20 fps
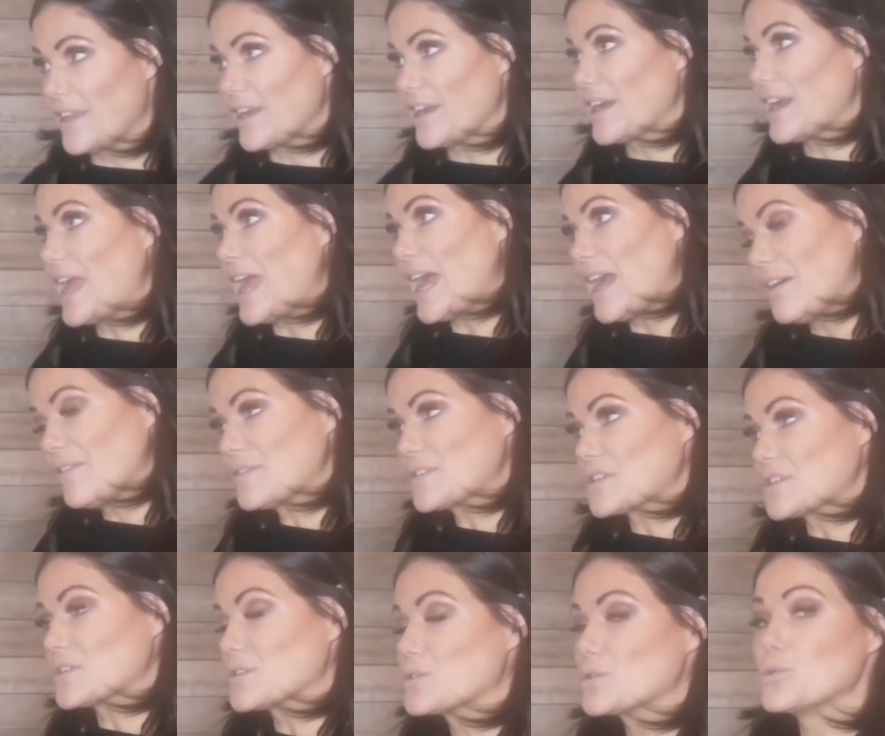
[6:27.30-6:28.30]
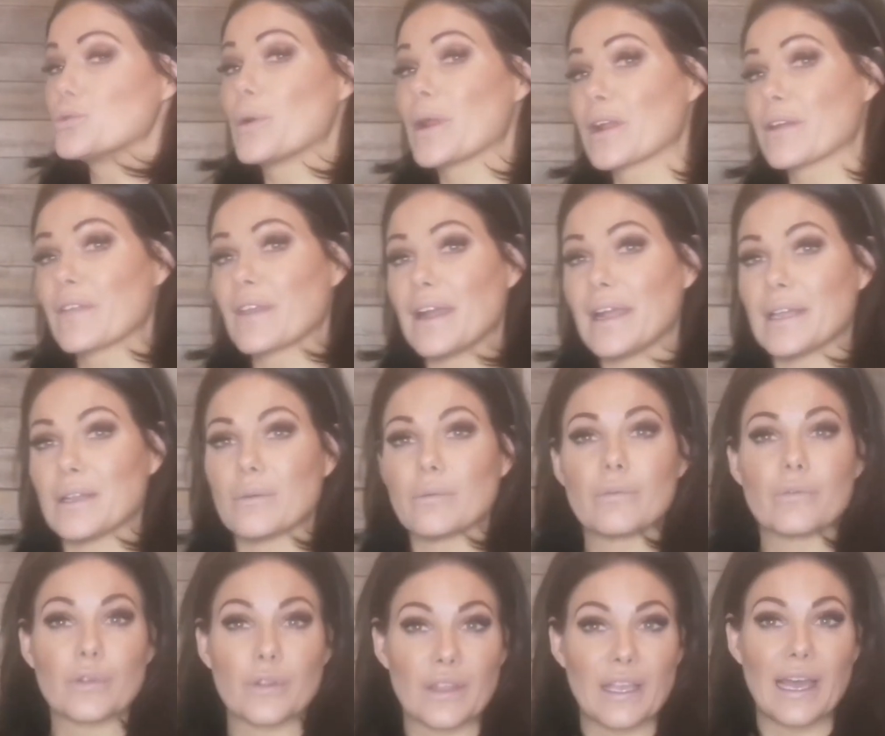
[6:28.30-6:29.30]
thereafter to wear the item
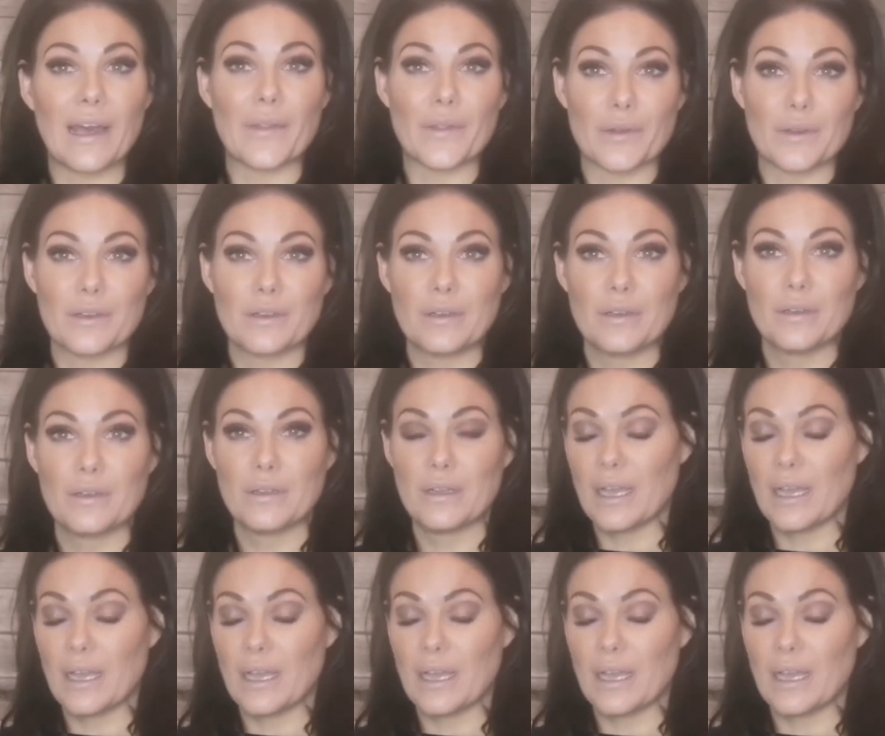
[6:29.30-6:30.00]
for the other